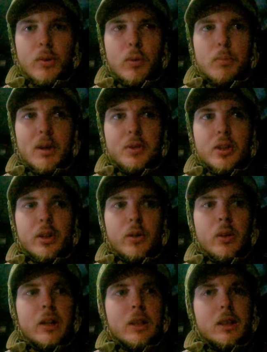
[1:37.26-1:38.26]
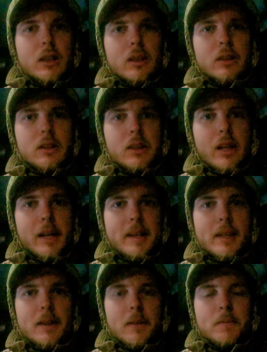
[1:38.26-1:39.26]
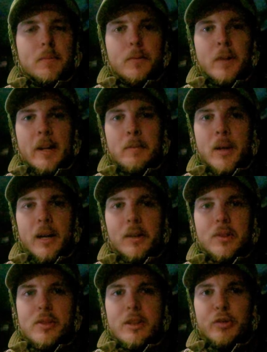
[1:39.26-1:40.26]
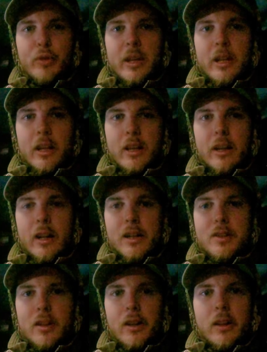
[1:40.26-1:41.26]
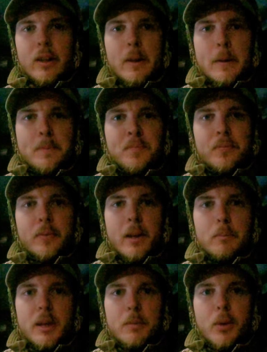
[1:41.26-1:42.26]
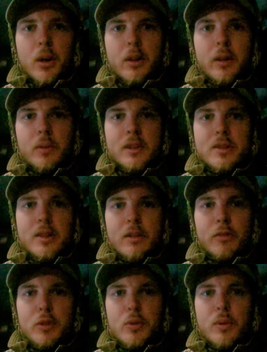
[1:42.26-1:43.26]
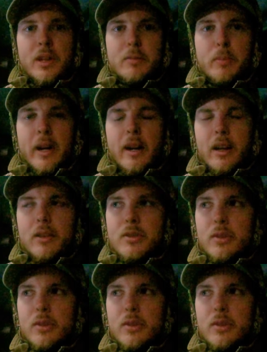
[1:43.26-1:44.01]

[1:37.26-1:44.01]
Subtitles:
We're about to go hike in 5 miles, see if we can't get eyes on that big buck that we had seen a few weeks back.